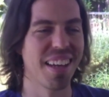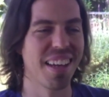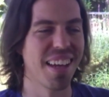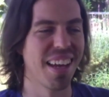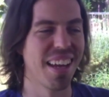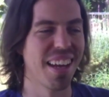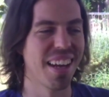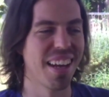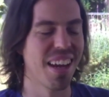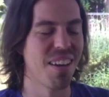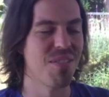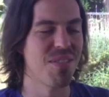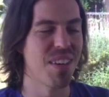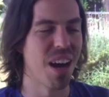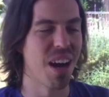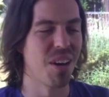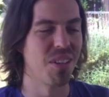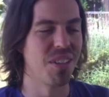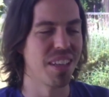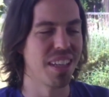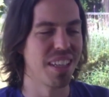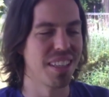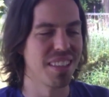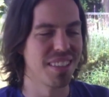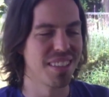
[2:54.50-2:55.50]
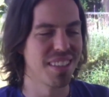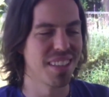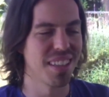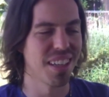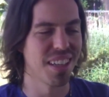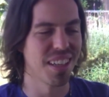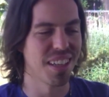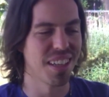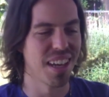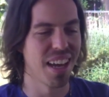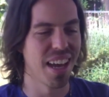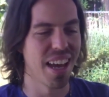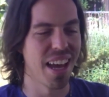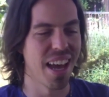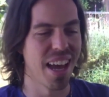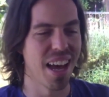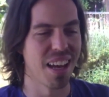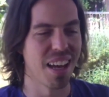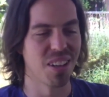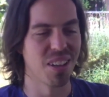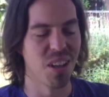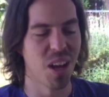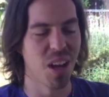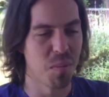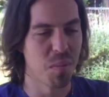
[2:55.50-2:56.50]
And I found that I had
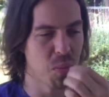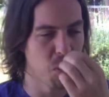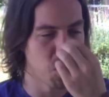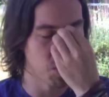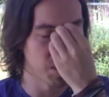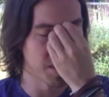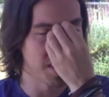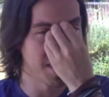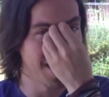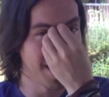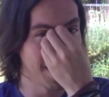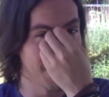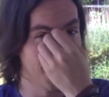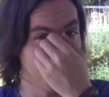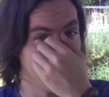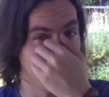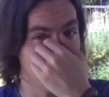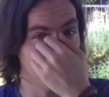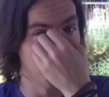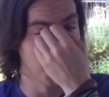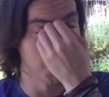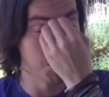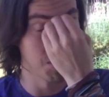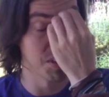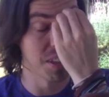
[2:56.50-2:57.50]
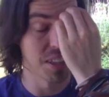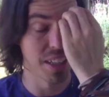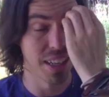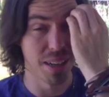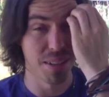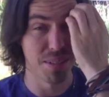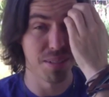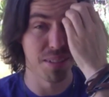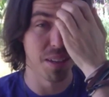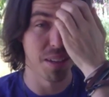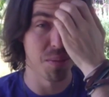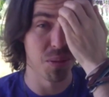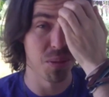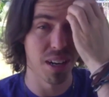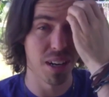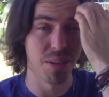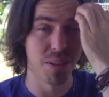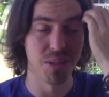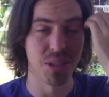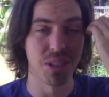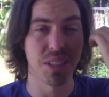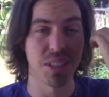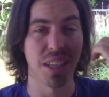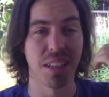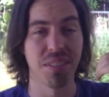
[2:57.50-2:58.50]
a lot more to give the world than what I
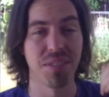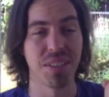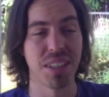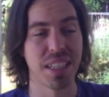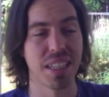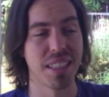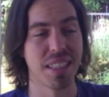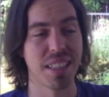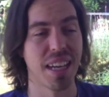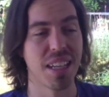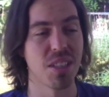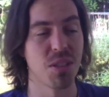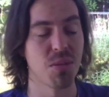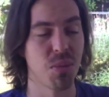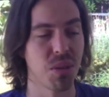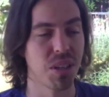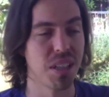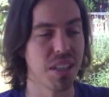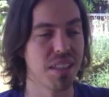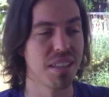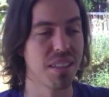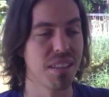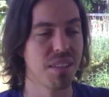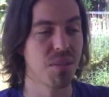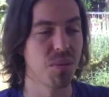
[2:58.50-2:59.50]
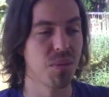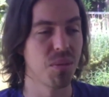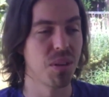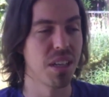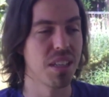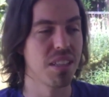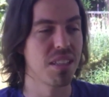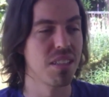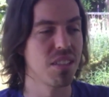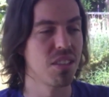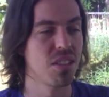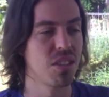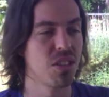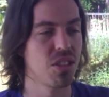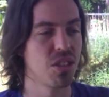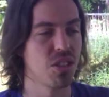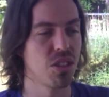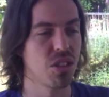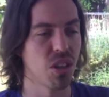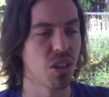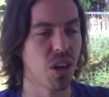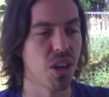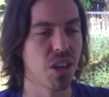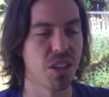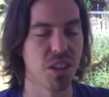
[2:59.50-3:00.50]
was giving, and that's what
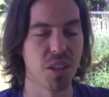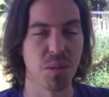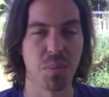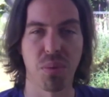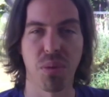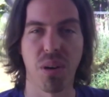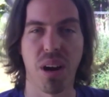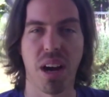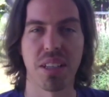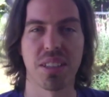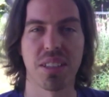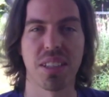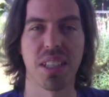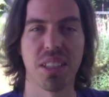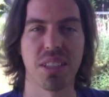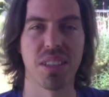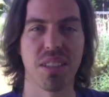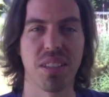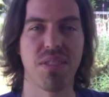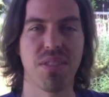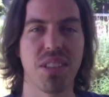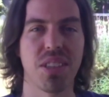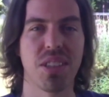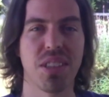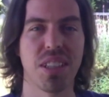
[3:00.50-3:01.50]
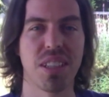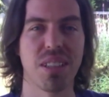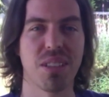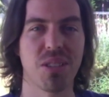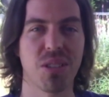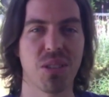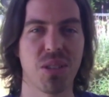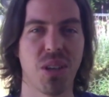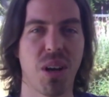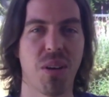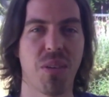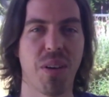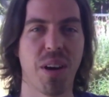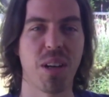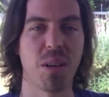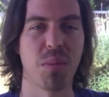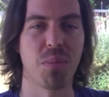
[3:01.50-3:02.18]
started the process of this singer-songwriter